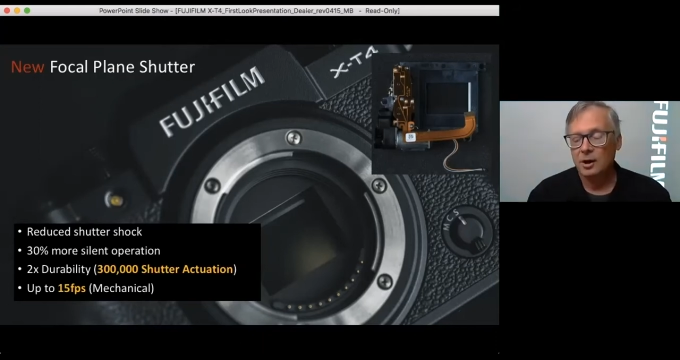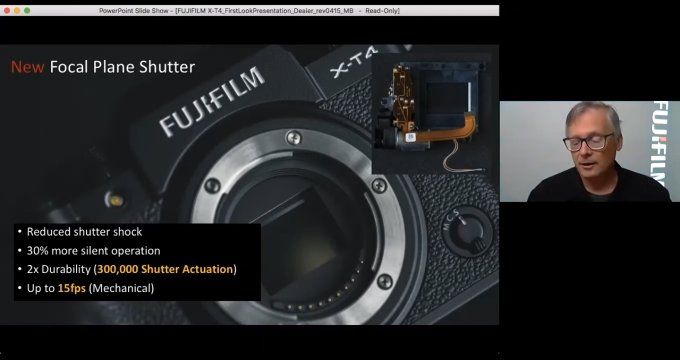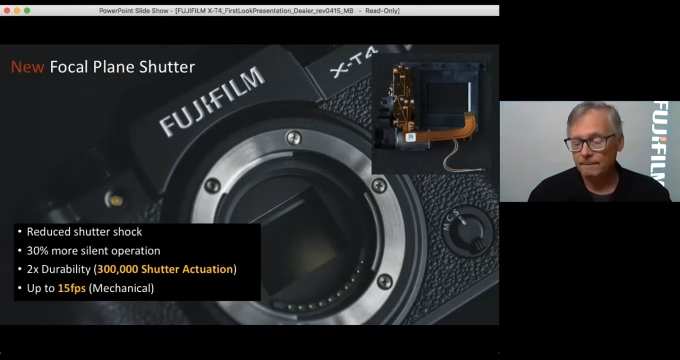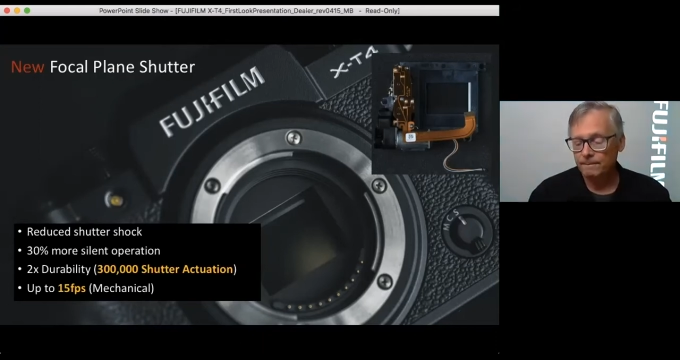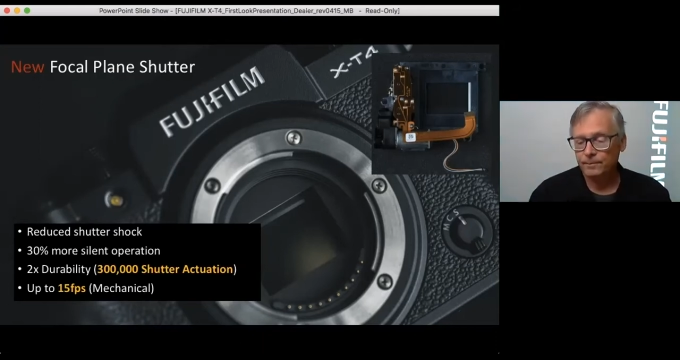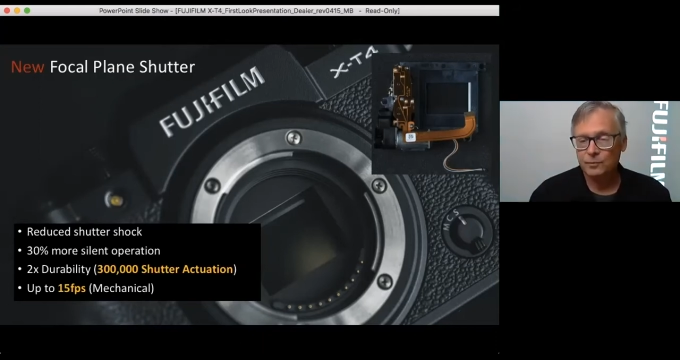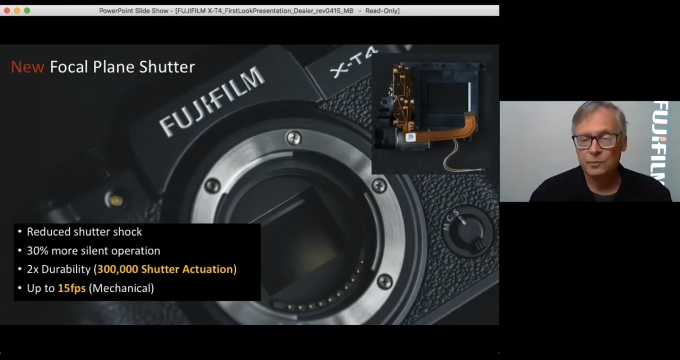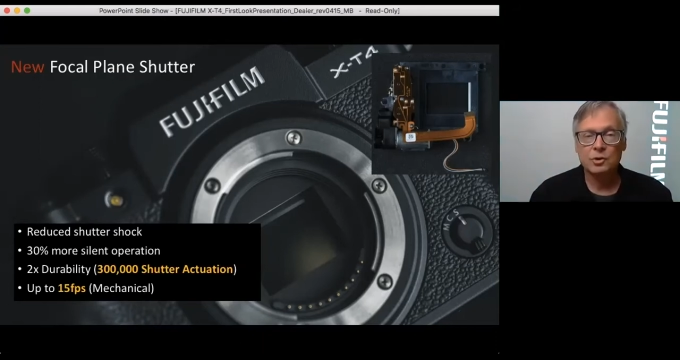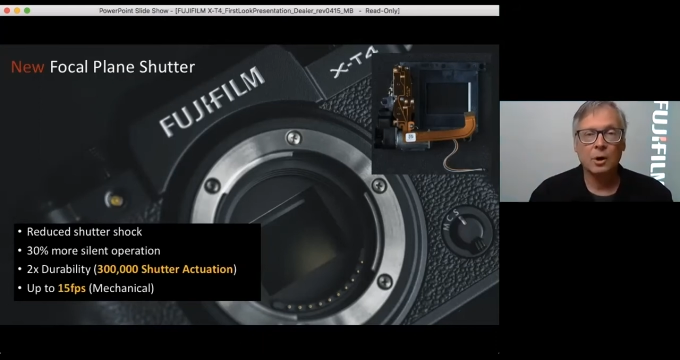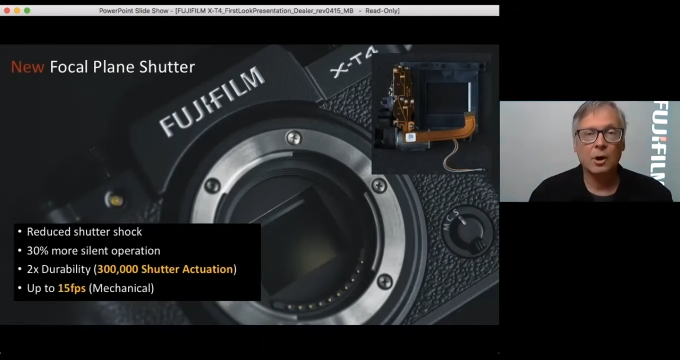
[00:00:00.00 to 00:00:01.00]
Um,
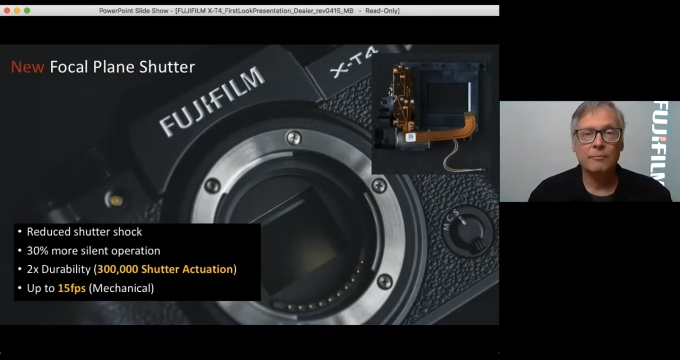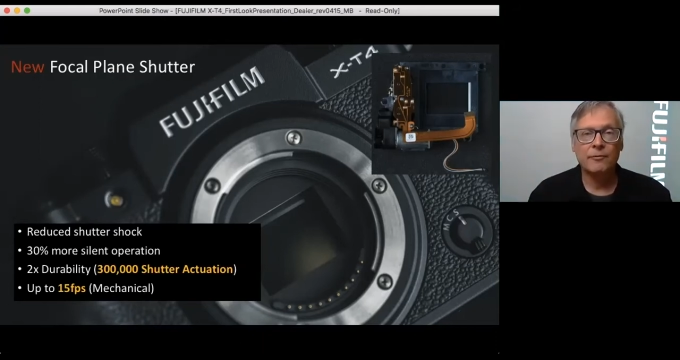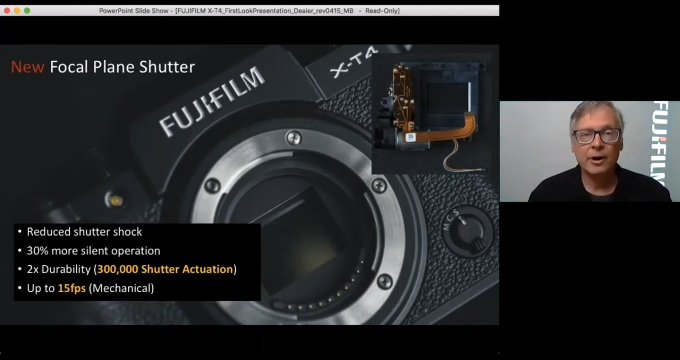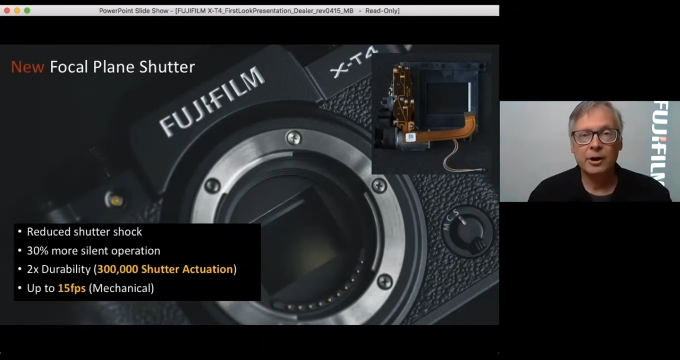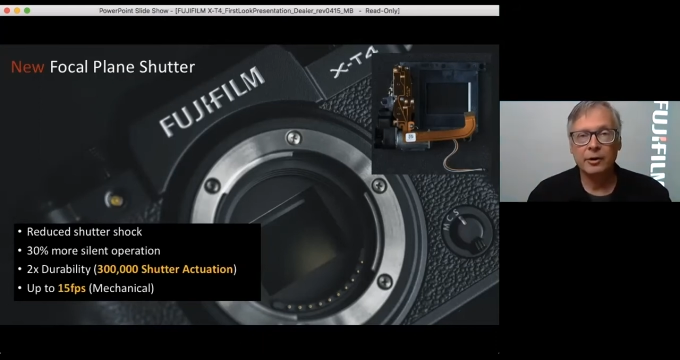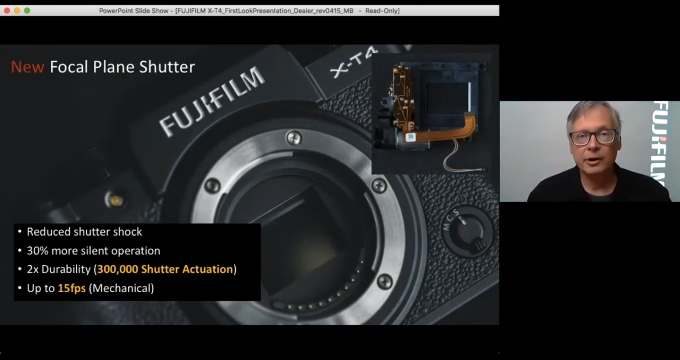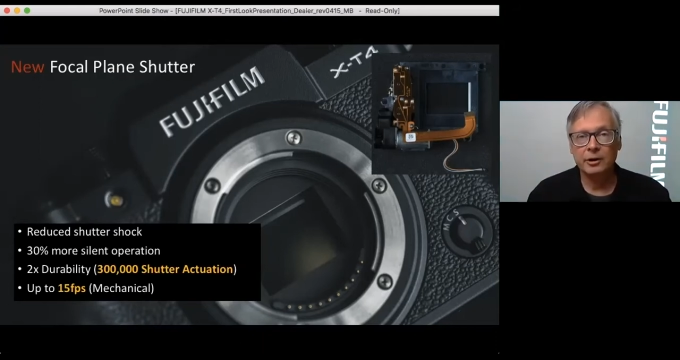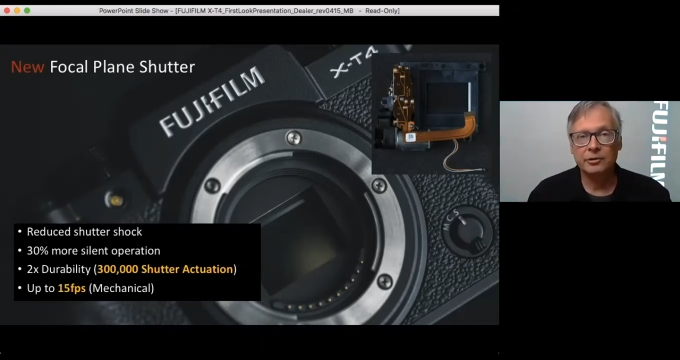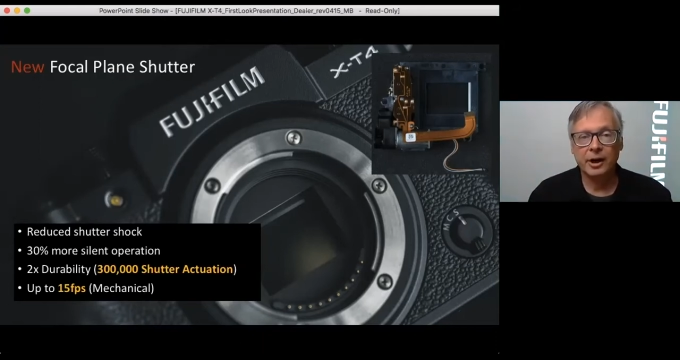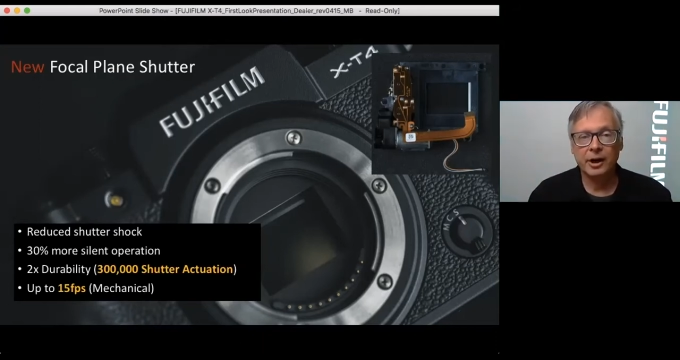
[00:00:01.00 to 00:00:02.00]
so I'm very, very
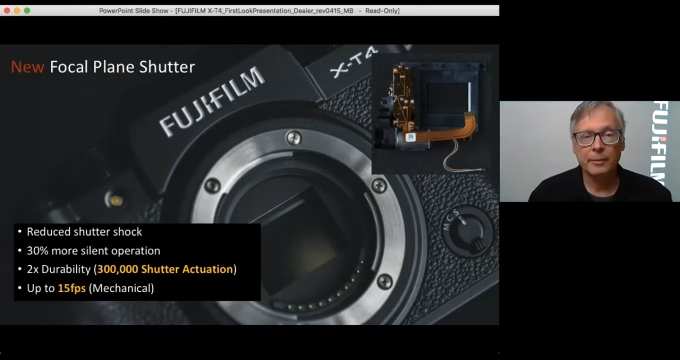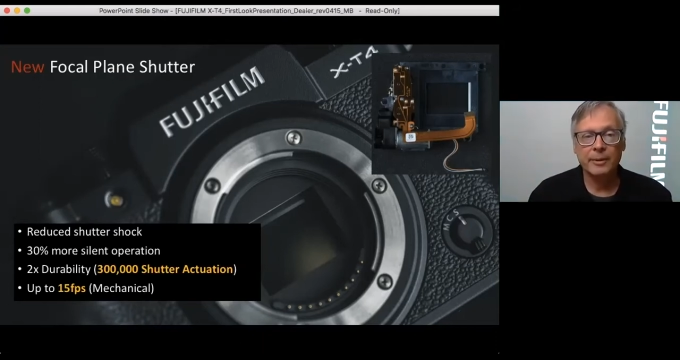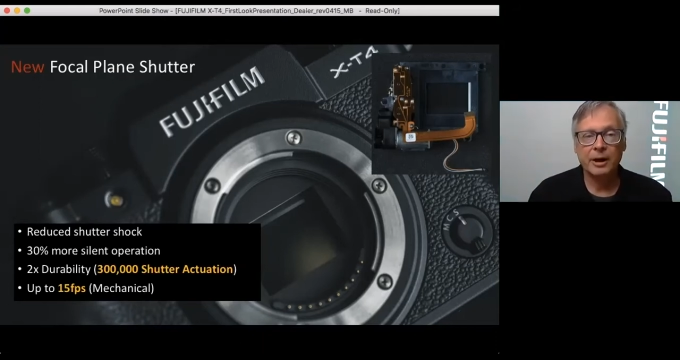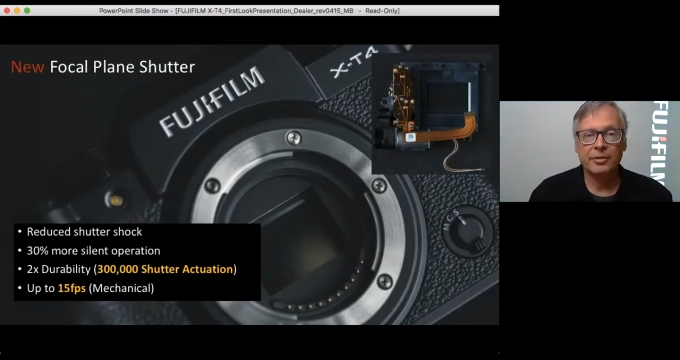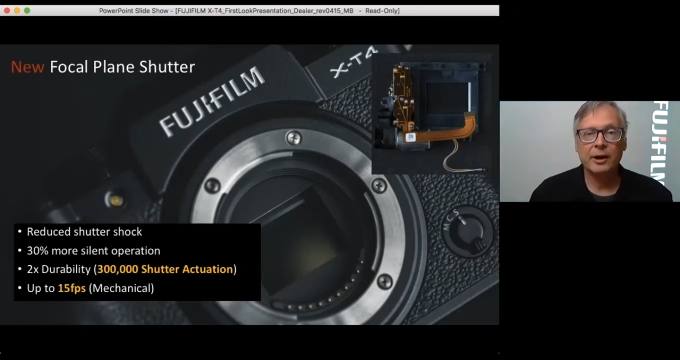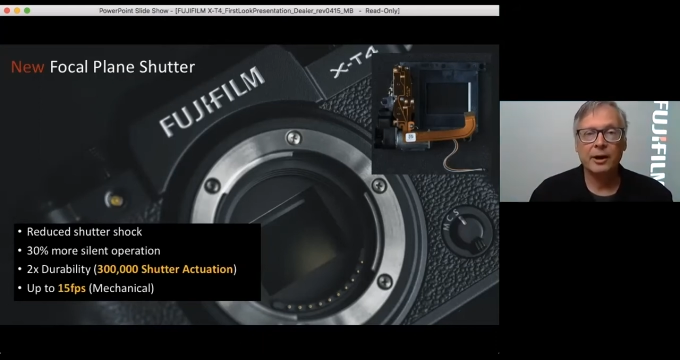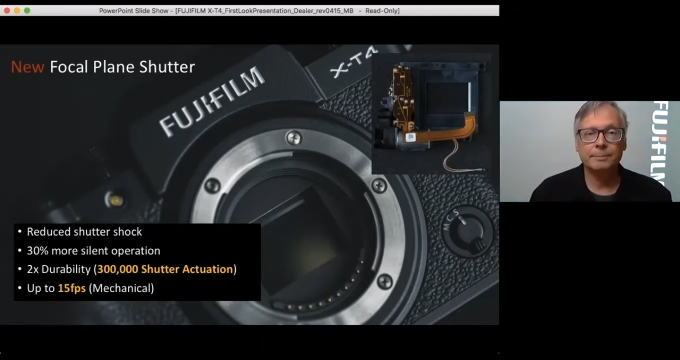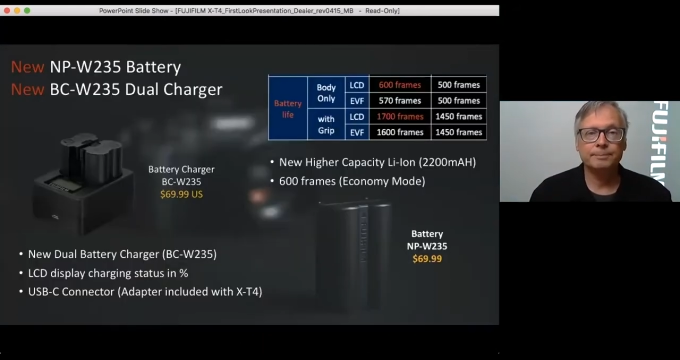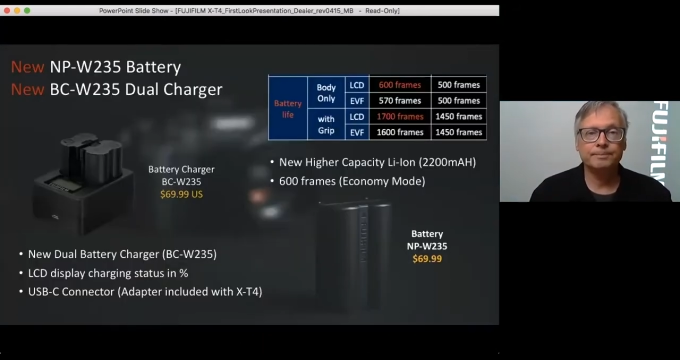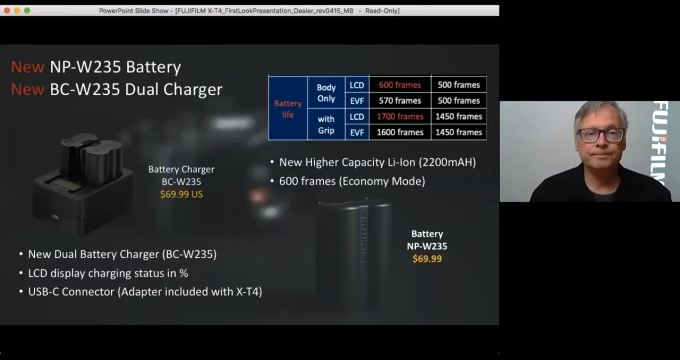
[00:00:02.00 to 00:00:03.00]
excited about
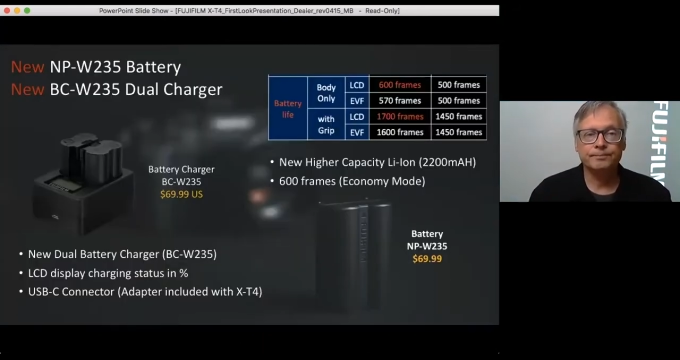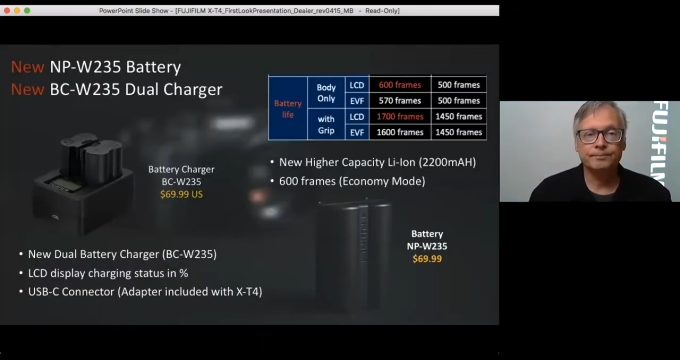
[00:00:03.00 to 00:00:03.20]
that.